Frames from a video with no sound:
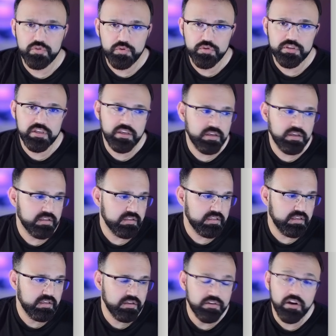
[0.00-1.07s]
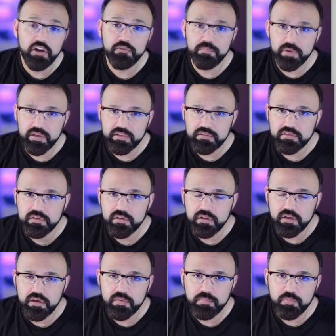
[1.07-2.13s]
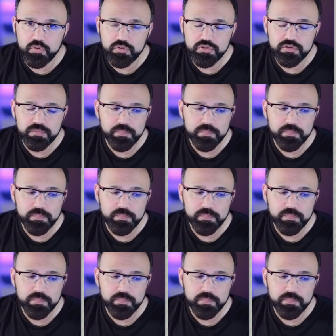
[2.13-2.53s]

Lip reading: using the graph based approach.